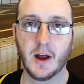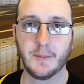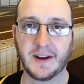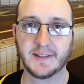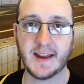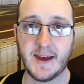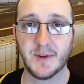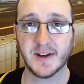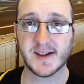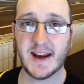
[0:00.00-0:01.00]
I mean,
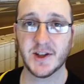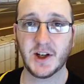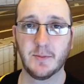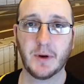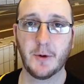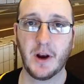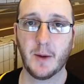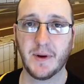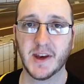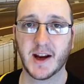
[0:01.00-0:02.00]
Damon's engine blowing up
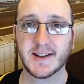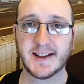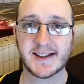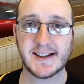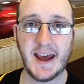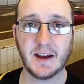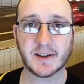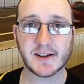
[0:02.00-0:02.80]
in 96,